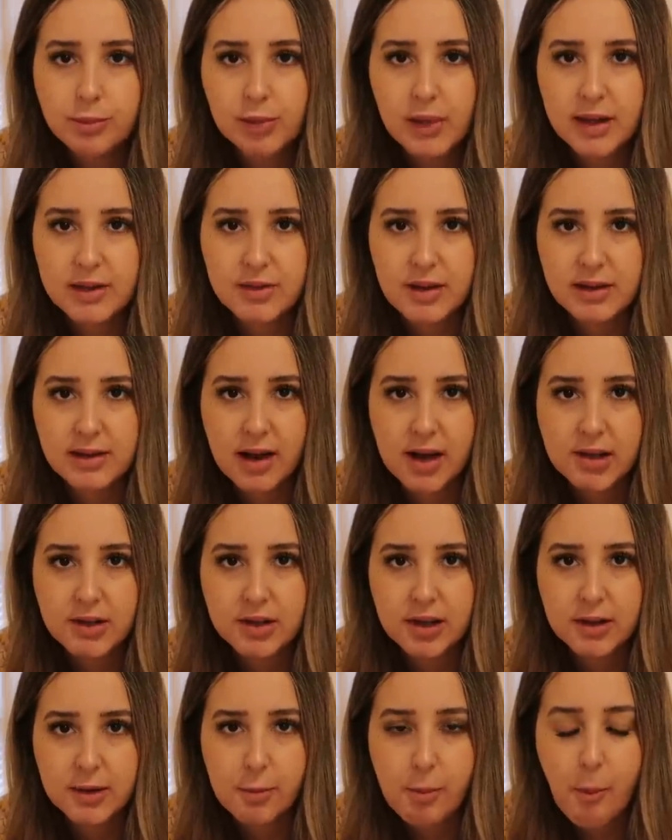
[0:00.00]
That's
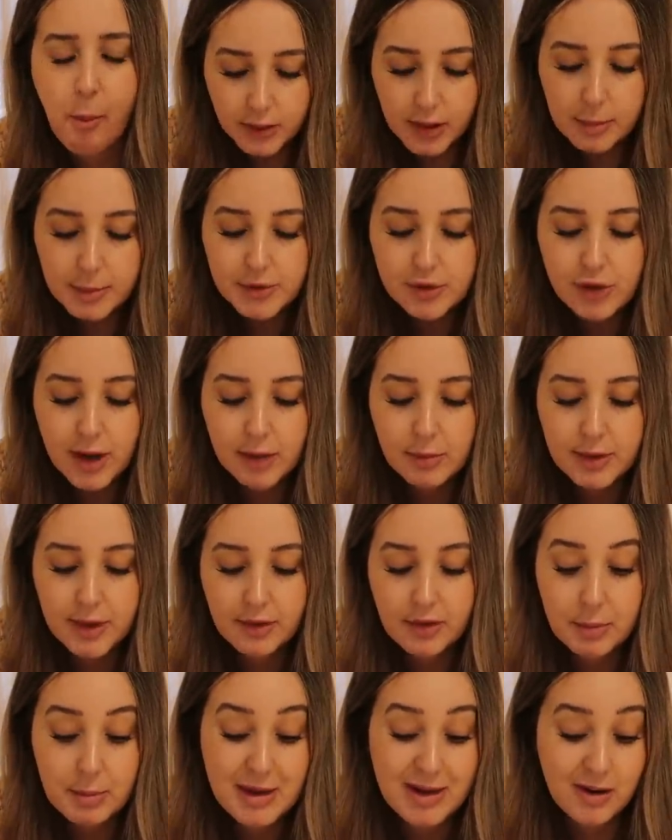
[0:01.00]
fantastic. Let me try it
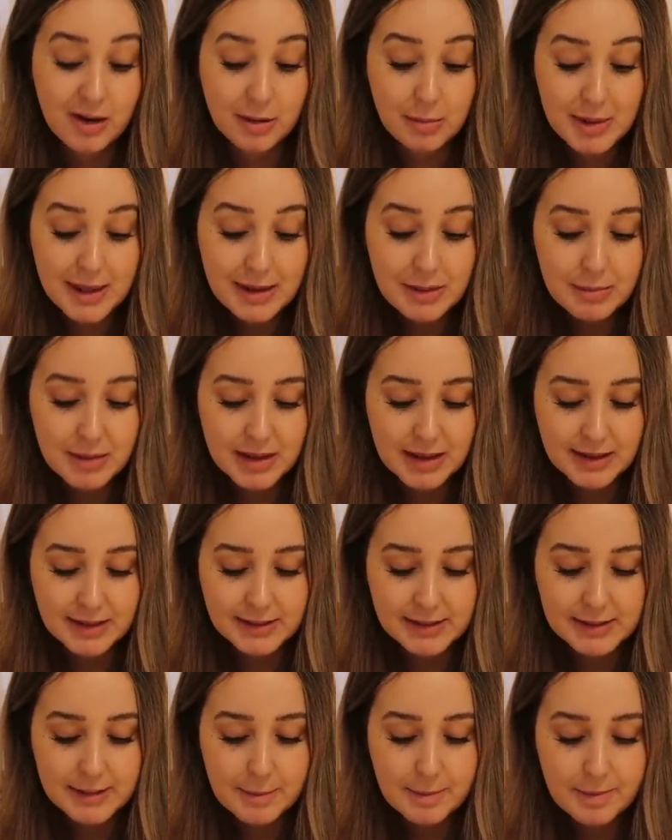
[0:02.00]
without the Beyond Meat
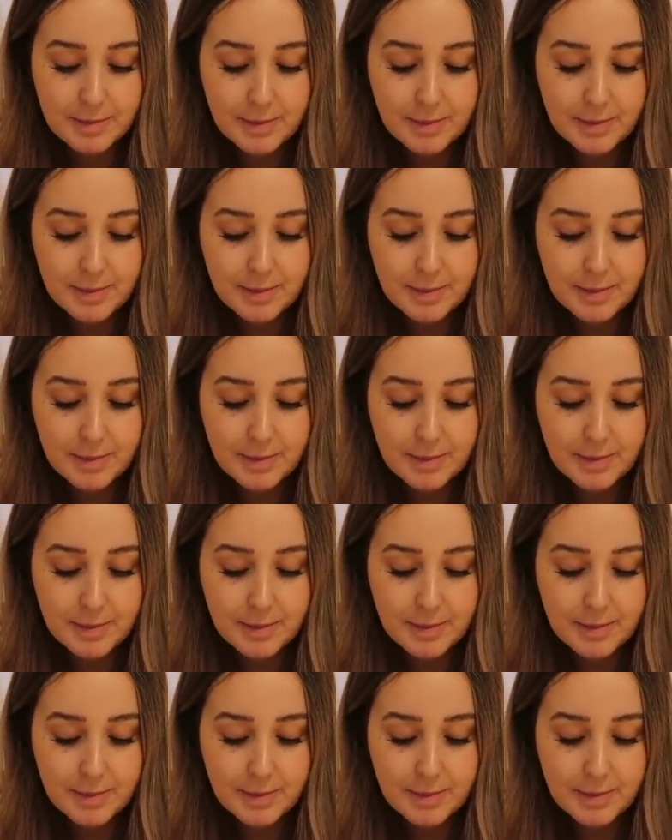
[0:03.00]
because